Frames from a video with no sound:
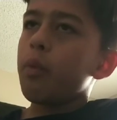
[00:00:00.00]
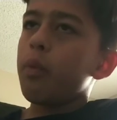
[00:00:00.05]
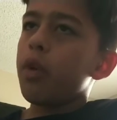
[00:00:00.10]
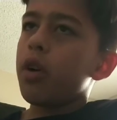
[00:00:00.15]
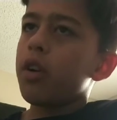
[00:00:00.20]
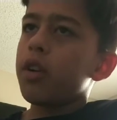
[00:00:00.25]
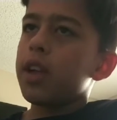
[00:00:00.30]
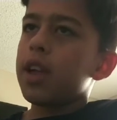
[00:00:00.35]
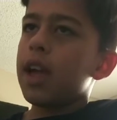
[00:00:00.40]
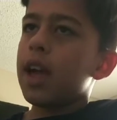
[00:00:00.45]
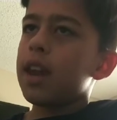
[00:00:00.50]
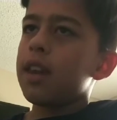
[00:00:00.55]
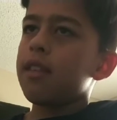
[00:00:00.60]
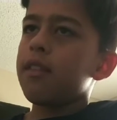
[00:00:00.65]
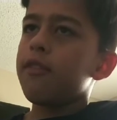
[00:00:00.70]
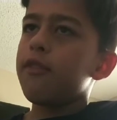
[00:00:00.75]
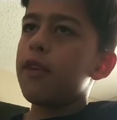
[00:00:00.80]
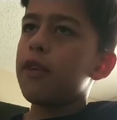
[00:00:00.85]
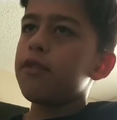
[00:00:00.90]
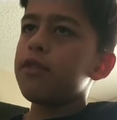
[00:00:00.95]
where he had his
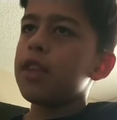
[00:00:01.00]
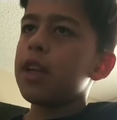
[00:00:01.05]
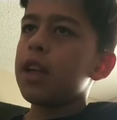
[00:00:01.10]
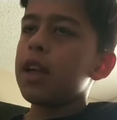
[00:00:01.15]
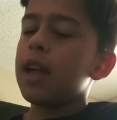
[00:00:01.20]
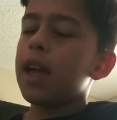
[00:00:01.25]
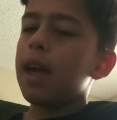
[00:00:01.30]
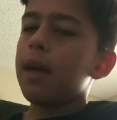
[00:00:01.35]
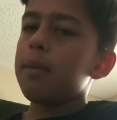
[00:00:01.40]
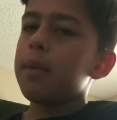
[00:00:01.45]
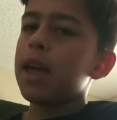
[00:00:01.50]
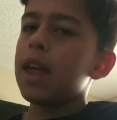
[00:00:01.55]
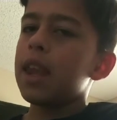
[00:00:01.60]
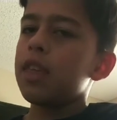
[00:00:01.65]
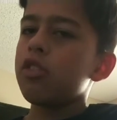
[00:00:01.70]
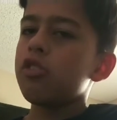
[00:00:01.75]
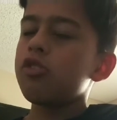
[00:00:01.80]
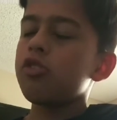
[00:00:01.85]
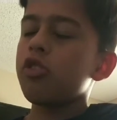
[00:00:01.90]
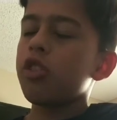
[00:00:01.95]
15 game
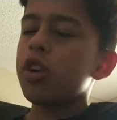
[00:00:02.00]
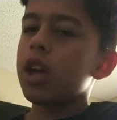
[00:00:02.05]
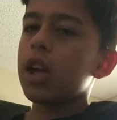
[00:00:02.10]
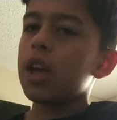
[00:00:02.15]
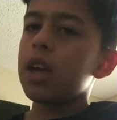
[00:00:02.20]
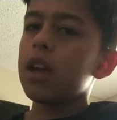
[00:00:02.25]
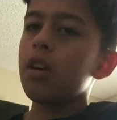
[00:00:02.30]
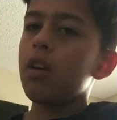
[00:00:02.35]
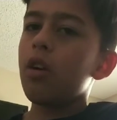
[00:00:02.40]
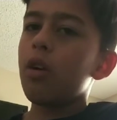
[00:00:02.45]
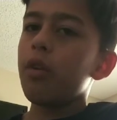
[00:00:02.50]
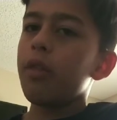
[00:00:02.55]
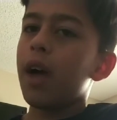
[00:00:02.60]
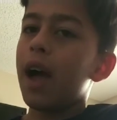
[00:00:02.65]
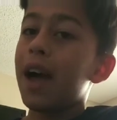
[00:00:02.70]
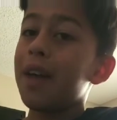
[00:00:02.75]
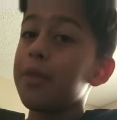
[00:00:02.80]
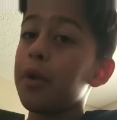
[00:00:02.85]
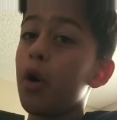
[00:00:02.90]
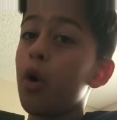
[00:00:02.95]
hitting streak and all
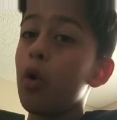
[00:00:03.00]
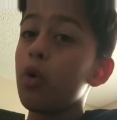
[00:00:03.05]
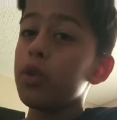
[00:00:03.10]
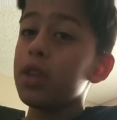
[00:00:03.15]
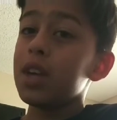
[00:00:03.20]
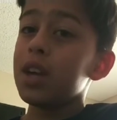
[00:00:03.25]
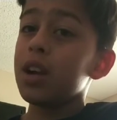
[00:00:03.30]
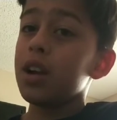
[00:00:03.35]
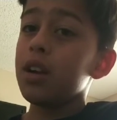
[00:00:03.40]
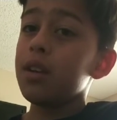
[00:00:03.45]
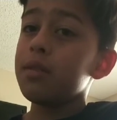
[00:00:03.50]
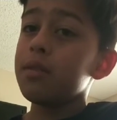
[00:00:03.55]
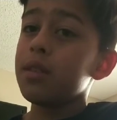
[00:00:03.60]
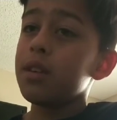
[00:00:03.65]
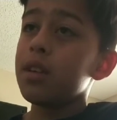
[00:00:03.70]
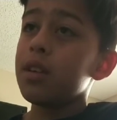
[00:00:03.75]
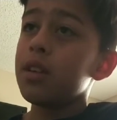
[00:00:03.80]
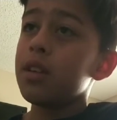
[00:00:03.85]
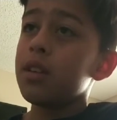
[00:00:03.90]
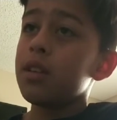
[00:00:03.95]
that the whole year,
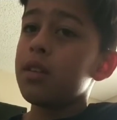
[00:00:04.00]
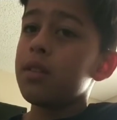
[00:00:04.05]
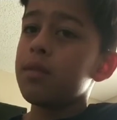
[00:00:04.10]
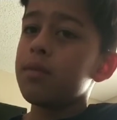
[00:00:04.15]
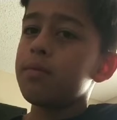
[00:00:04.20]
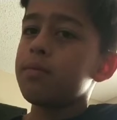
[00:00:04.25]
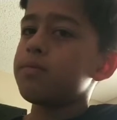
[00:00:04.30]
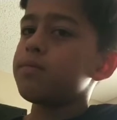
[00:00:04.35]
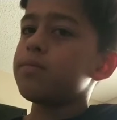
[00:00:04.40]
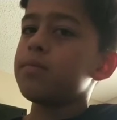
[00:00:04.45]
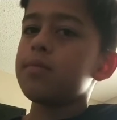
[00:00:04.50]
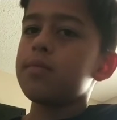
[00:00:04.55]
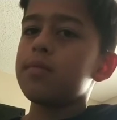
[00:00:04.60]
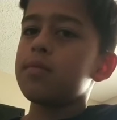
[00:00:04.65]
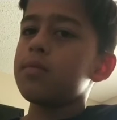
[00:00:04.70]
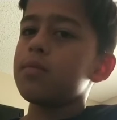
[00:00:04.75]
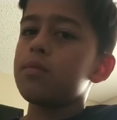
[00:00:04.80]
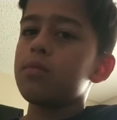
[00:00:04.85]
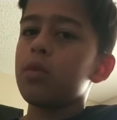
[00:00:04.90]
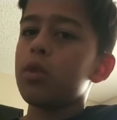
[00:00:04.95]

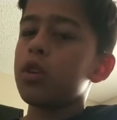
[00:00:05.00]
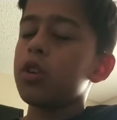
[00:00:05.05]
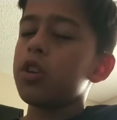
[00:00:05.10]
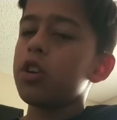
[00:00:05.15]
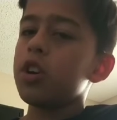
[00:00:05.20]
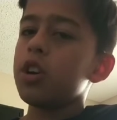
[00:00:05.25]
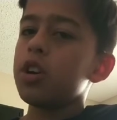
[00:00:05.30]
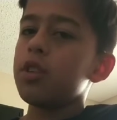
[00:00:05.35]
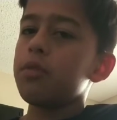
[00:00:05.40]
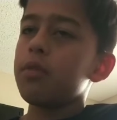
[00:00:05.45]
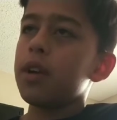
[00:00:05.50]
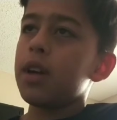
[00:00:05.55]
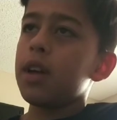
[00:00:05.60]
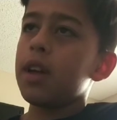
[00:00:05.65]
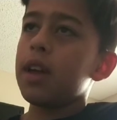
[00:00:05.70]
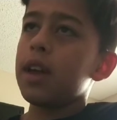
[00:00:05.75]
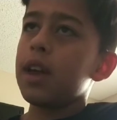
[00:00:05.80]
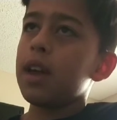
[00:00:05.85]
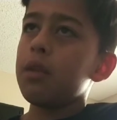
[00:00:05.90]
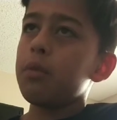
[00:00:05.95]
we're good.
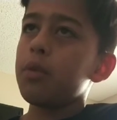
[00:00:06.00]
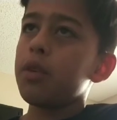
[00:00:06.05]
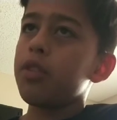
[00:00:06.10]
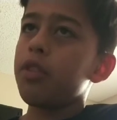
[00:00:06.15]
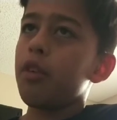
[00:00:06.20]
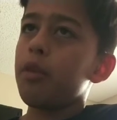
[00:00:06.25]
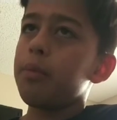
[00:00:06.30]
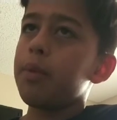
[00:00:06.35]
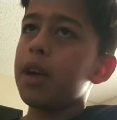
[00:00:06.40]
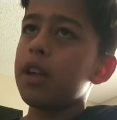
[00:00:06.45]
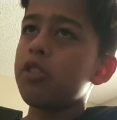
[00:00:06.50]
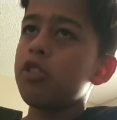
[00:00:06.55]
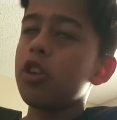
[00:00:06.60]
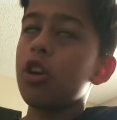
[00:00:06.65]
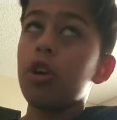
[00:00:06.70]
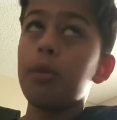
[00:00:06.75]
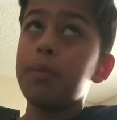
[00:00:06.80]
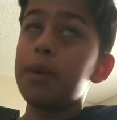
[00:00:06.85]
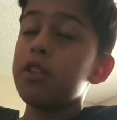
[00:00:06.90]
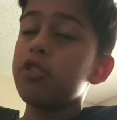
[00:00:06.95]
And with our
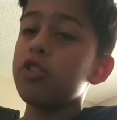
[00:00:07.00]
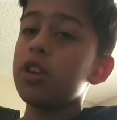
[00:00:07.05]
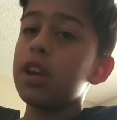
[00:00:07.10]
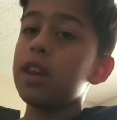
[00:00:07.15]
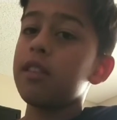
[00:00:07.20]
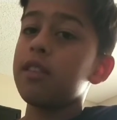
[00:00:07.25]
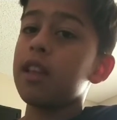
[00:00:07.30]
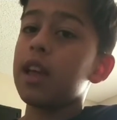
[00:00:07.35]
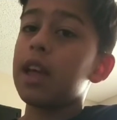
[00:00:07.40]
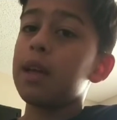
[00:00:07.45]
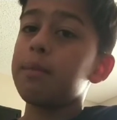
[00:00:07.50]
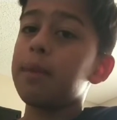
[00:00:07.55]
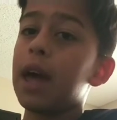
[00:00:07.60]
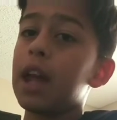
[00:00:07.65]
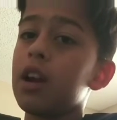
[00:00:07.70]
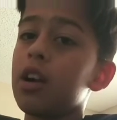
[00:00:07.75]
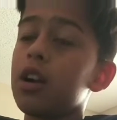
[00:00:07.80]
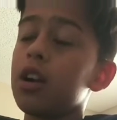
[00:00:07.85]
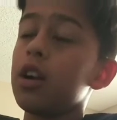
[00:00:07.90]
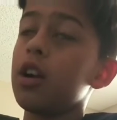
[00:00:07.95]
pitching, our pitching needs to get
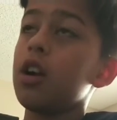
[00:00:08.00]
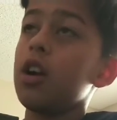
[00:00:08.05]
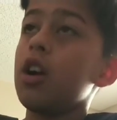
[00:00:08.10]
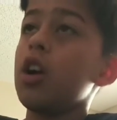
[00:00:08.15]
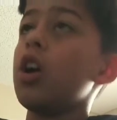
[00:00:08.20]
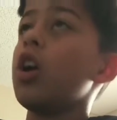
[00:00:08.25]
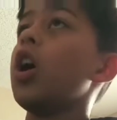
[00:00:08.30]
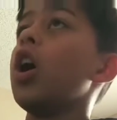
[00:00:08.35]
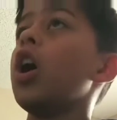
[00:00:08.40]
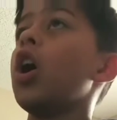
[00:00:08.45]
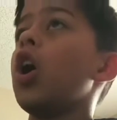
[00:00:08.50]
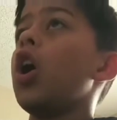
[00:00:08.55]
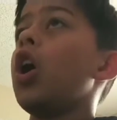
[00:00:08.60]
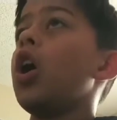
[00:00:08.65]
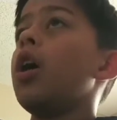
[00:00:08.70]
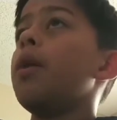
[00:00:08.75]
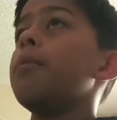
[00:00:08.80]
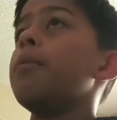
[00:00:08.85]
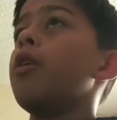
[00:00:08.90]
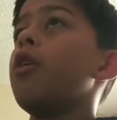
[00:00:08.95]
better.
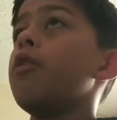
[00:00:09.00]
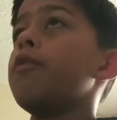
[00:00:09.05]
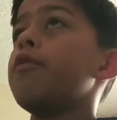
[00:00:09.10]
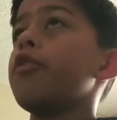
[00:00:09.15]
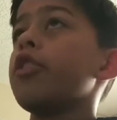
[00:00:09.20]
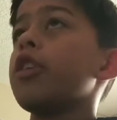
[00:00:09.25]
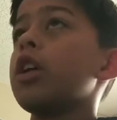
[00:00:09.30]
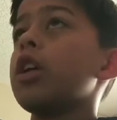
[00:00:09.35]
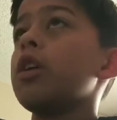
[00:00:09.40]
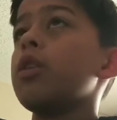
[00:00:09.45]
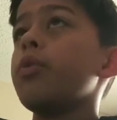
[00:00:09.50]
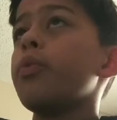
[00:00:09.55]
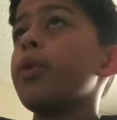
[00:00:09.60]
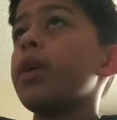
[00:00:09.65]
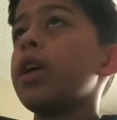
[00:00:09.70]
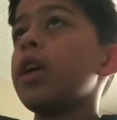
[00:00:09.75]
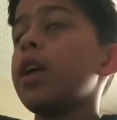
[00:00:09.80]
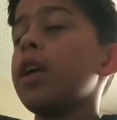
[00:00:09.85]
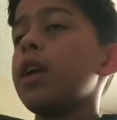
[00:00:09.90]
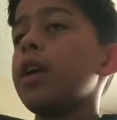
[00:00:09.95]
Um, hopefully
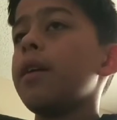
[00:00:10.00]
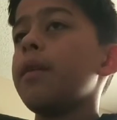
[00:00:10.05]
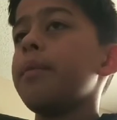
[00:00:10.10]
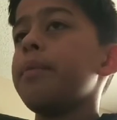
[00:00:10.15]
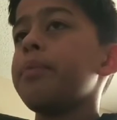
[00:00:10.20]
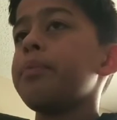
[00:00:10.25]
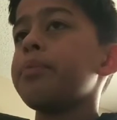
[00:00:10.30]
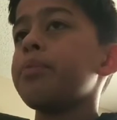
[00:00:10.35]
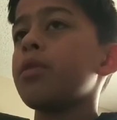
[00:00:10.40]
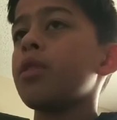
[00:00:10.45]
we